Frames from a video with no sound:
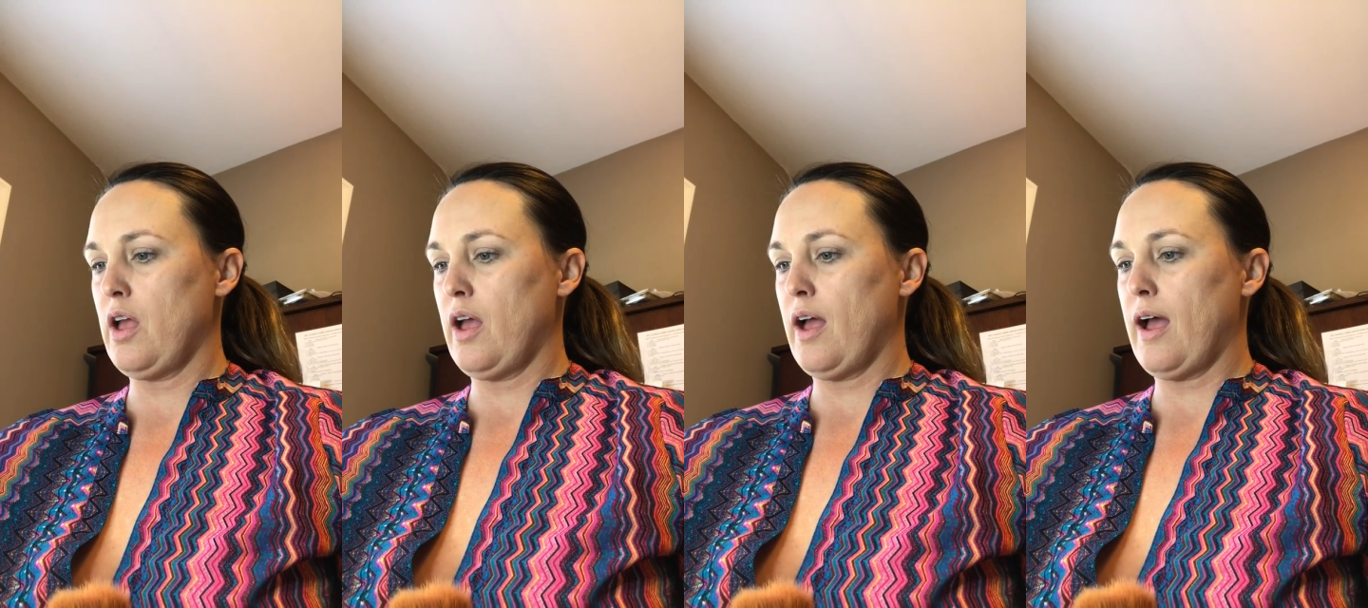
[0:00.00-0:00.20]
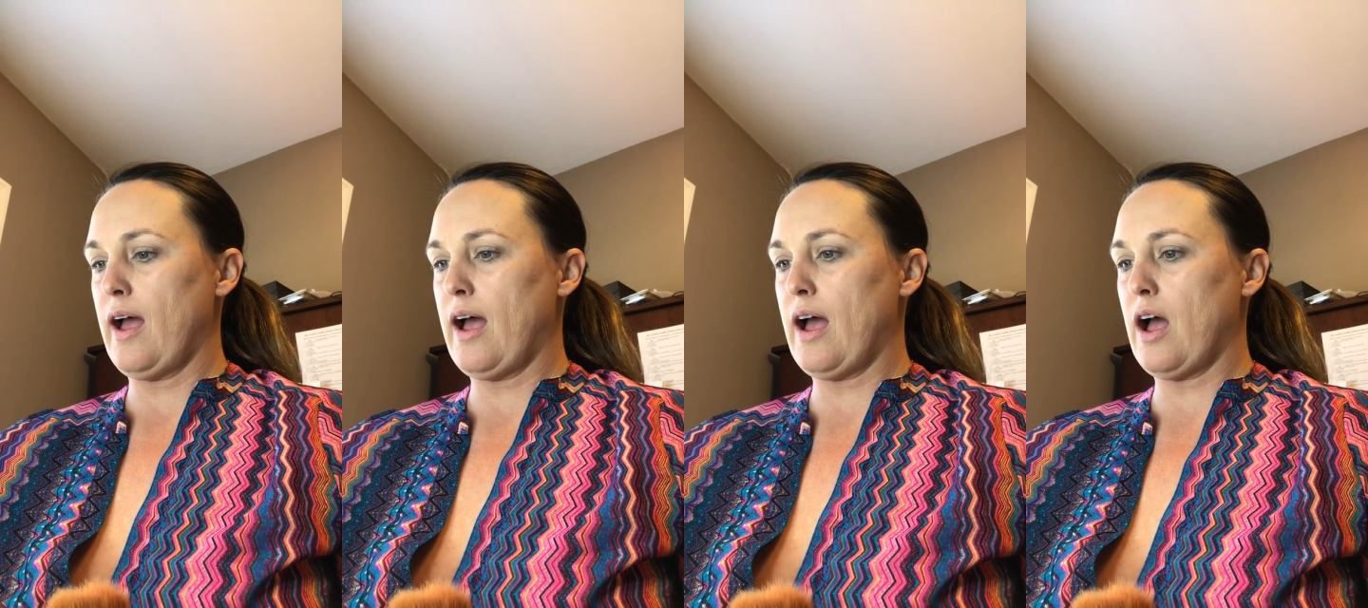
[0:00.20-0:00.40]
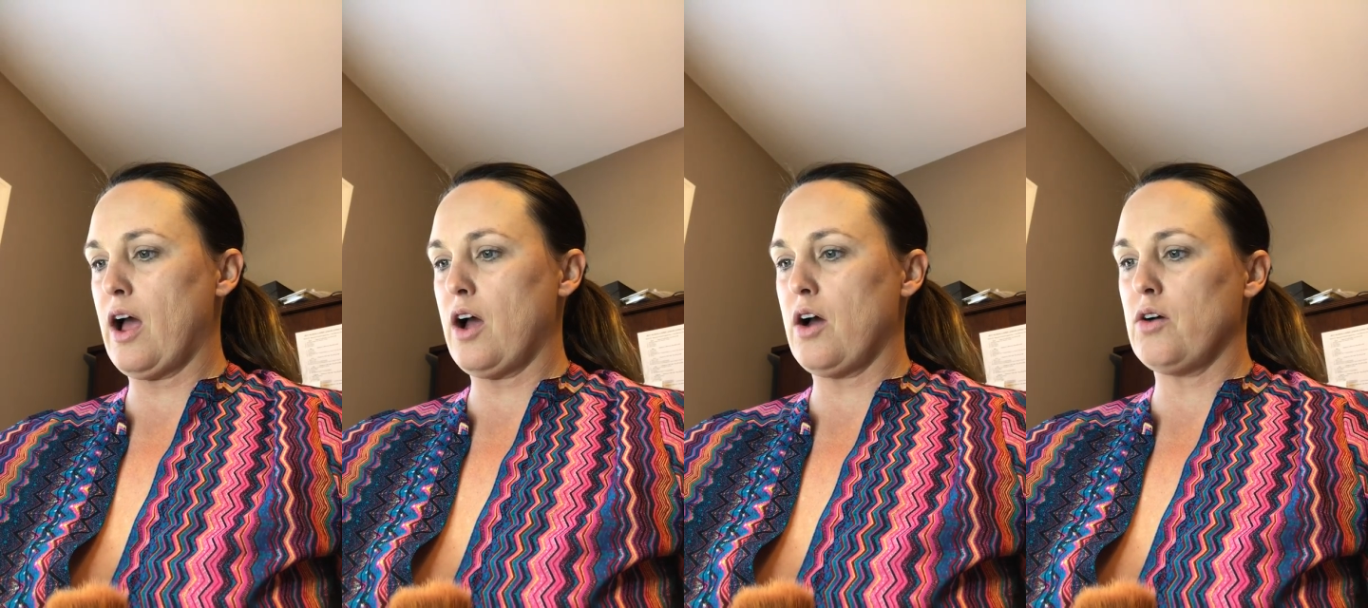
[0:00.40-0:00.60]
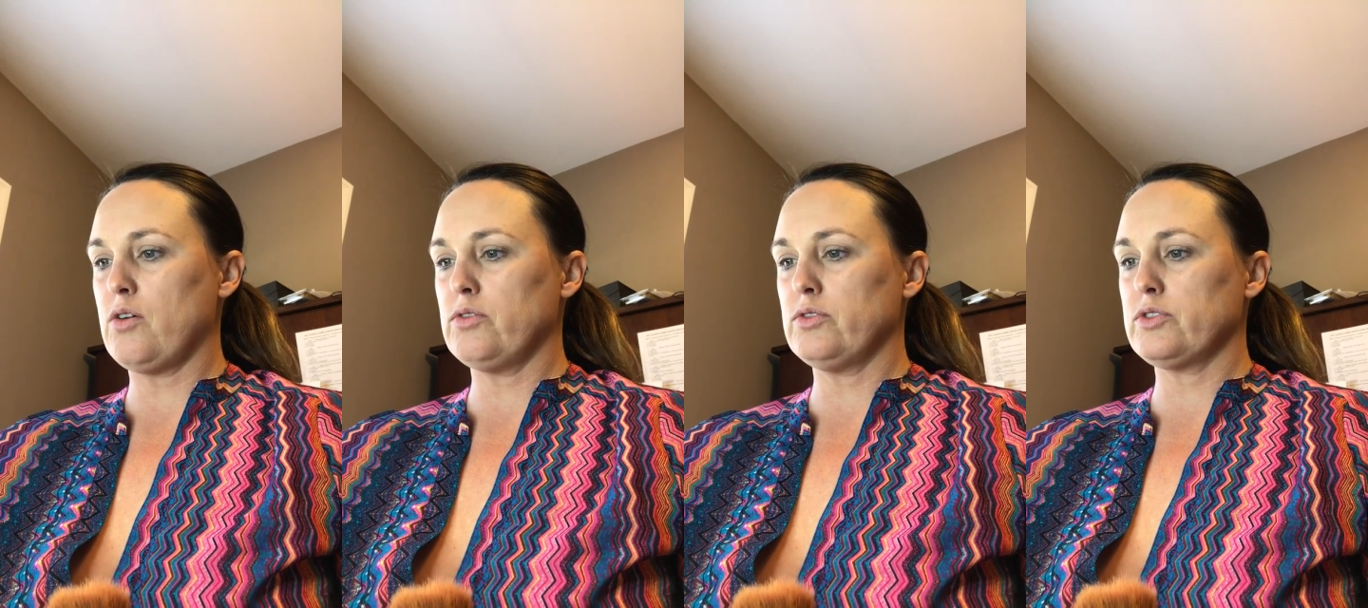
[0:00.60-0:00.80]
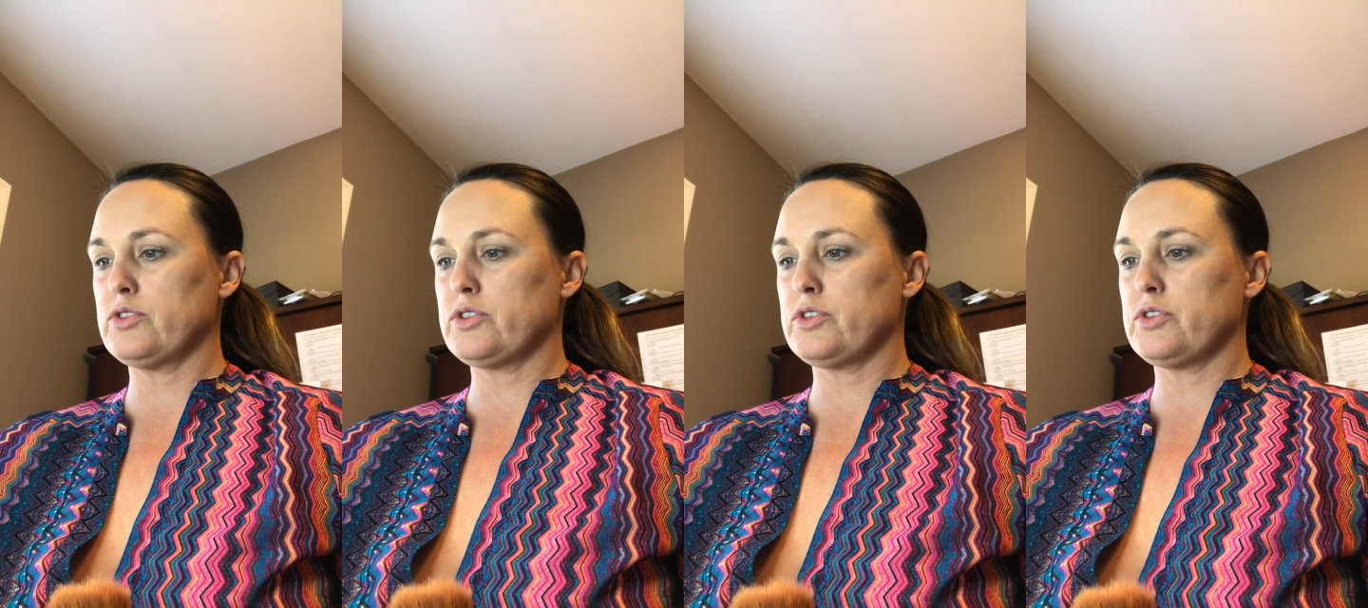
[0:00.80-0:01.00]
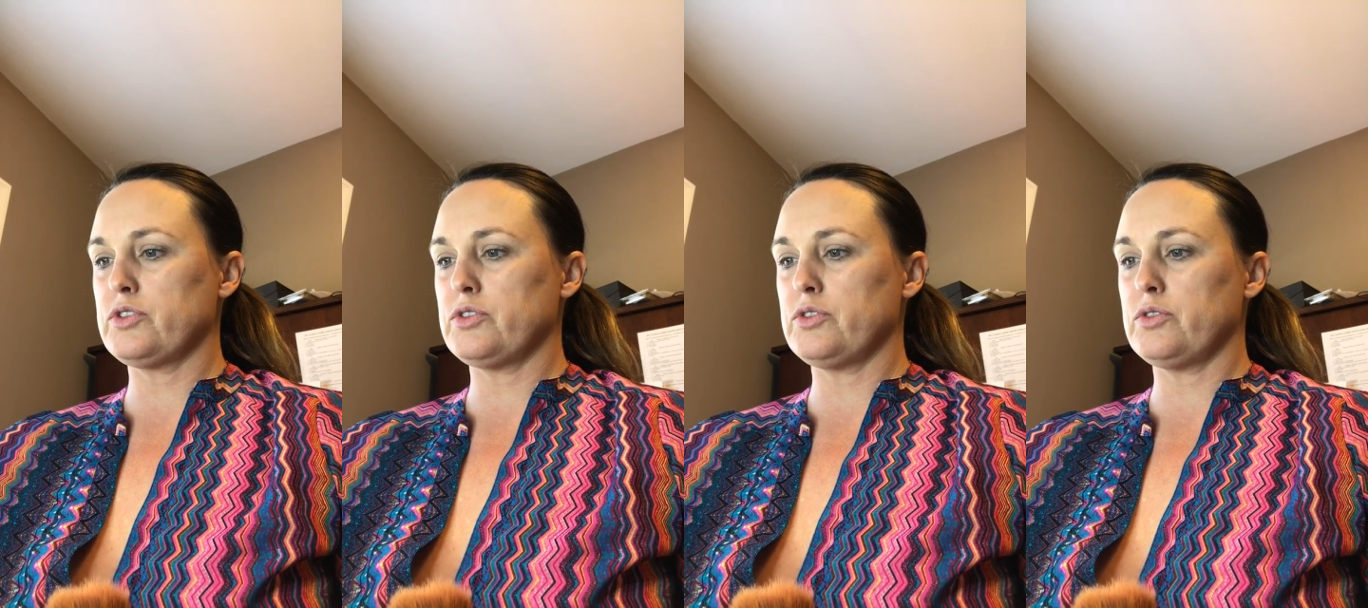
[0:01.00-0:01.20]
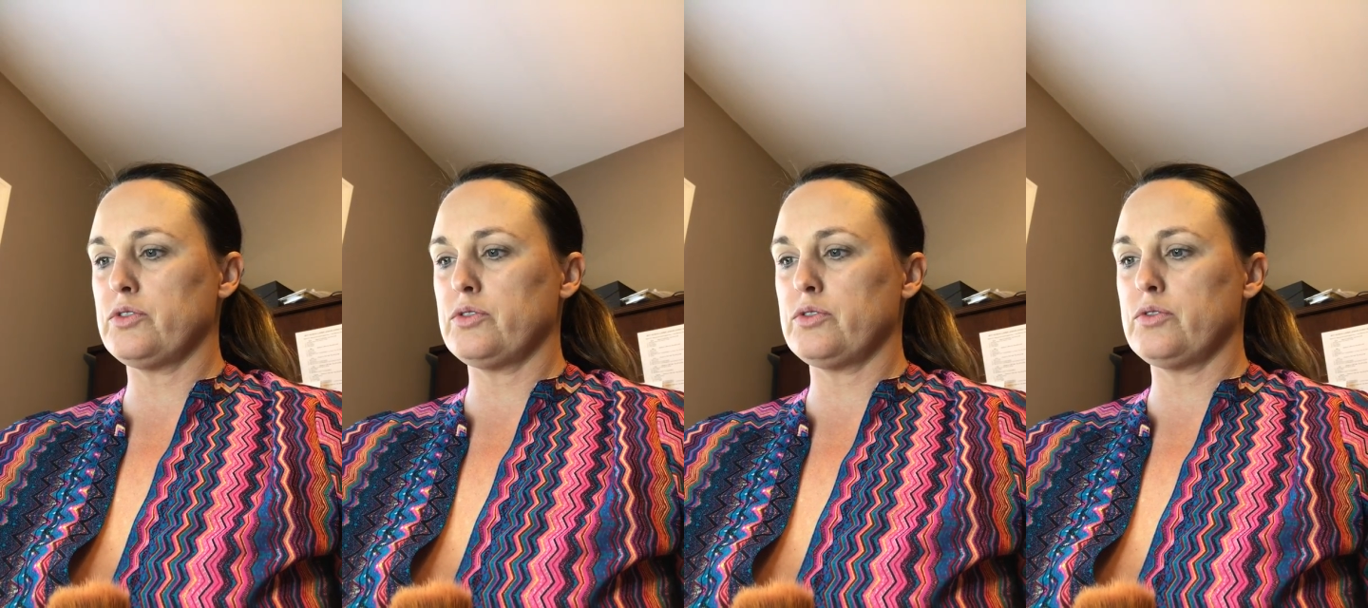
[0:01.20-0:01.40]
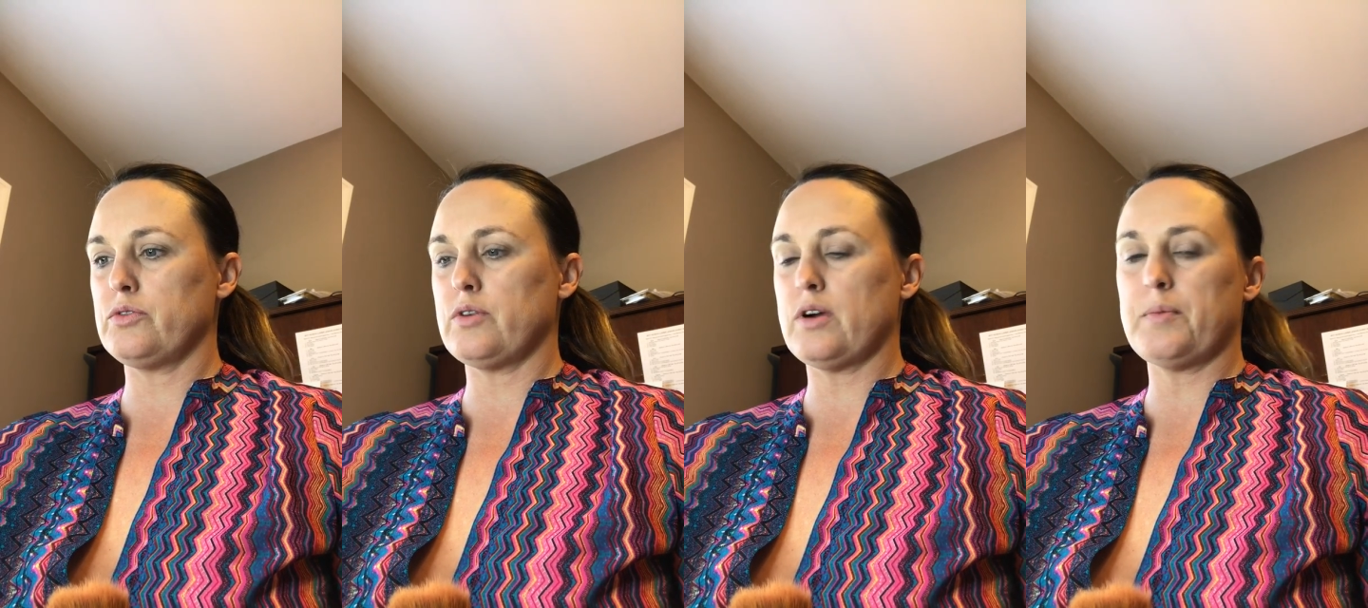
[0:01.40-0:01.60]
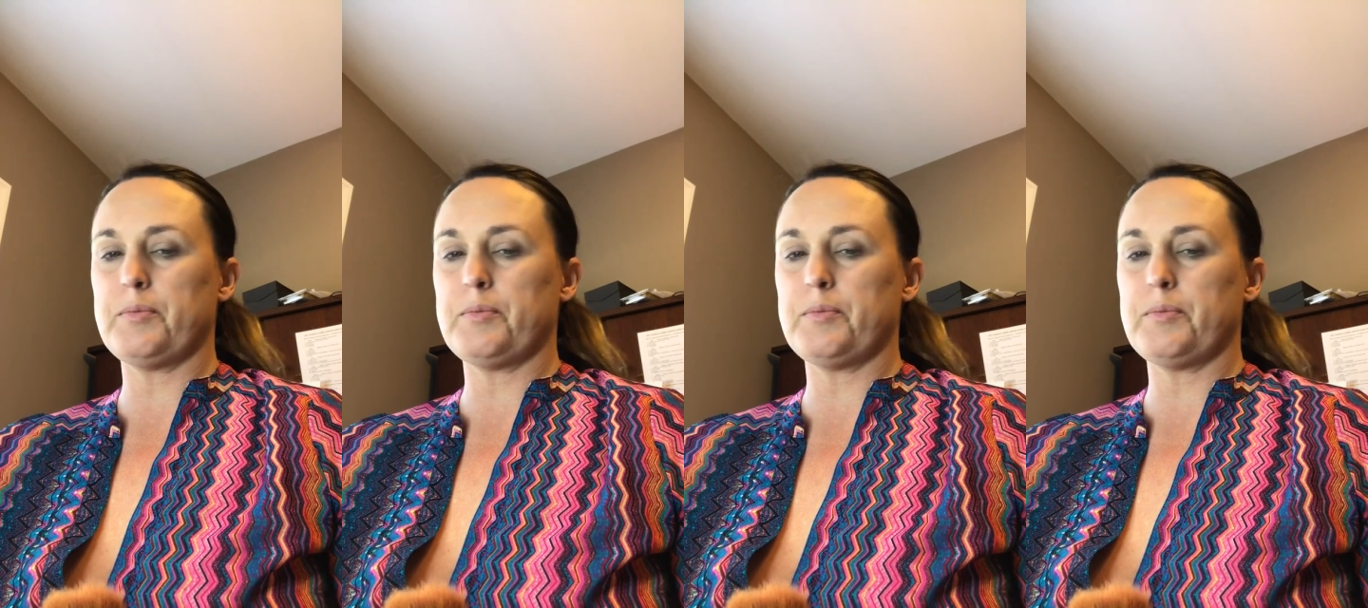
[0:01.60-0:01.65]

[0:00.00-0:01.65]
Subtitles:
how to